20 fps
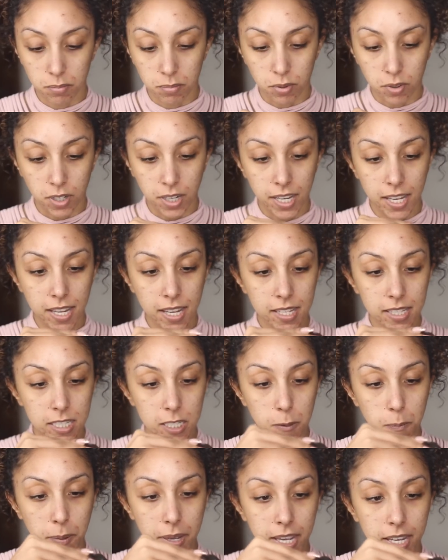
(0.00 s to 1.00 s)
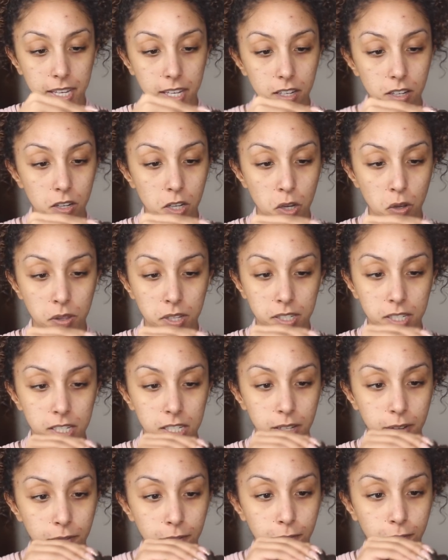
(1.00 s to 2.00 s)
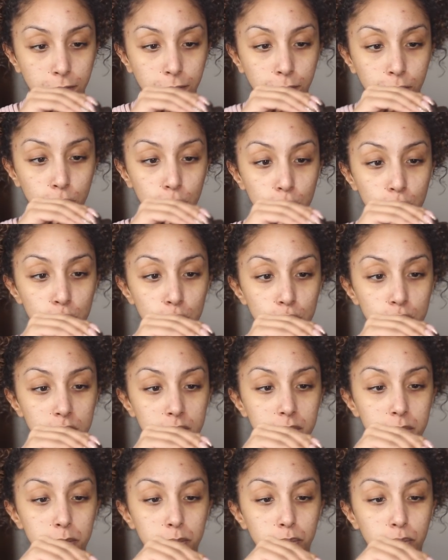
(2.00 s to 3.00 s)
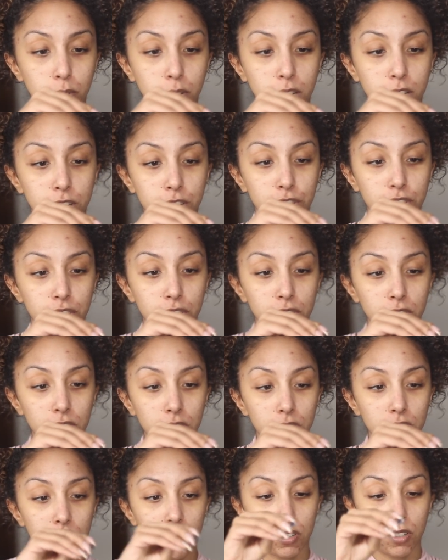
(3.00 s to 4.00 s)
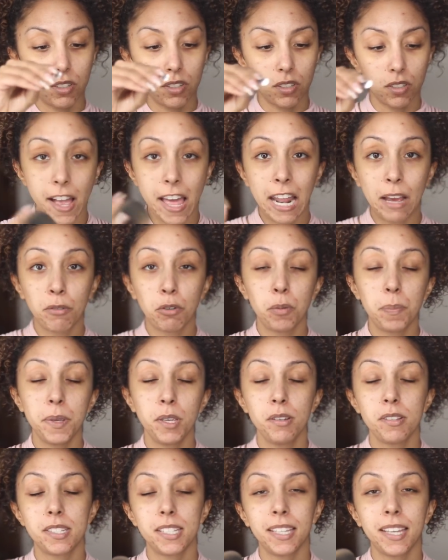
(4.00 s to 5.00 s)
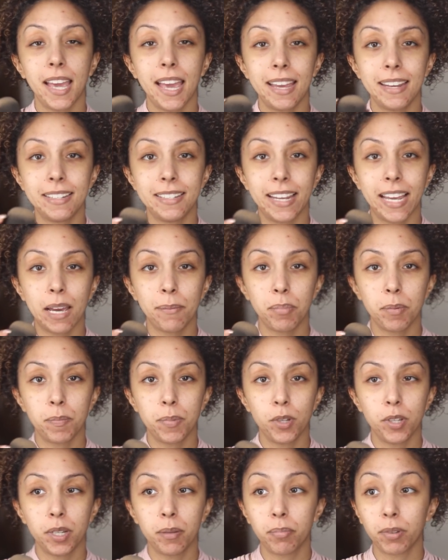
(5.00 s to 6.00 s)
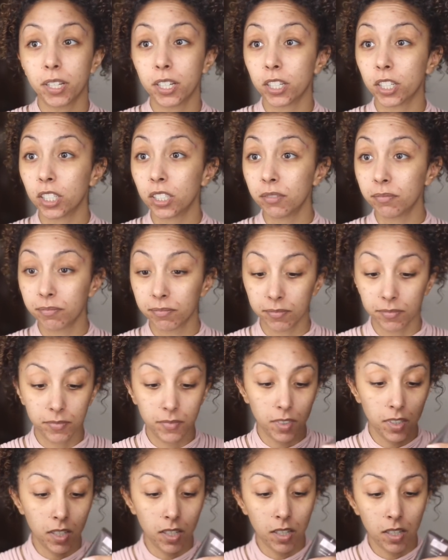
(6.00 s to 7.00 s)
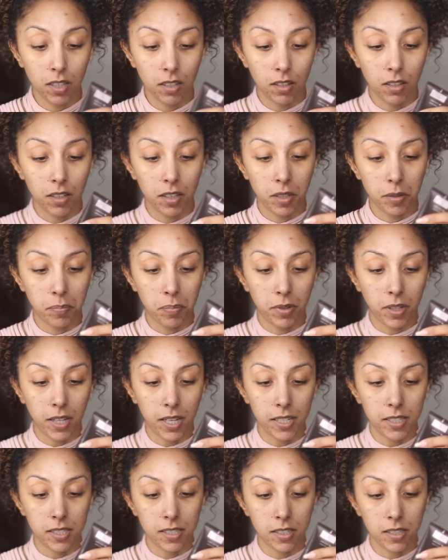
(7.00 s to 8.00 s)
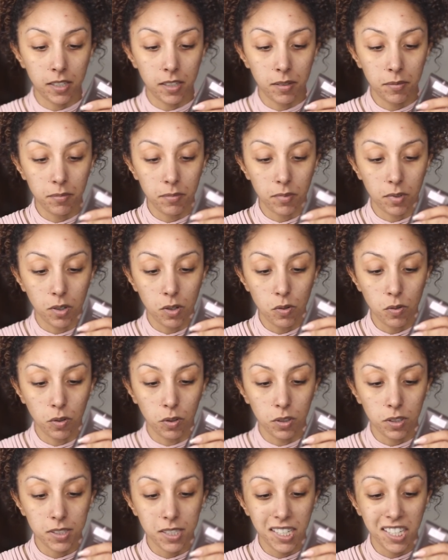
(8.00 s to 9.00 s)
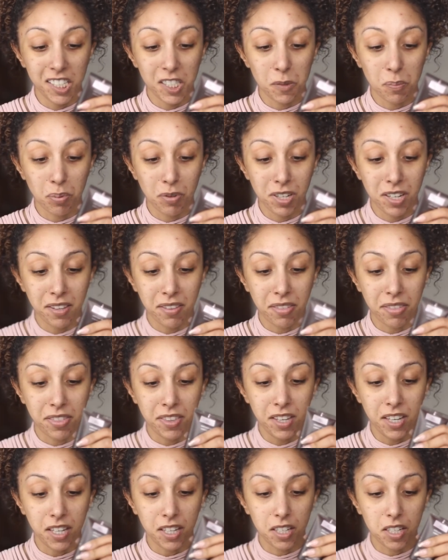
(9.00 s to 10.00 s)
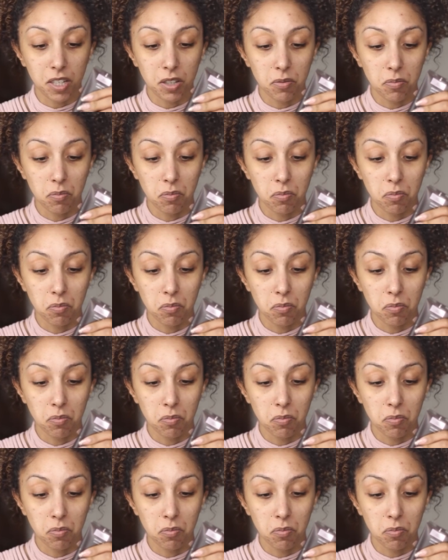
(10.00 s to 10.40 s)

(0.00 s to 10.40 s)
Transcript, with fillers: Brand spanking new. This is a first impression. And I will be using a damp beauty blender. Gonna apply some. Oh, it looks like it's pretty thick.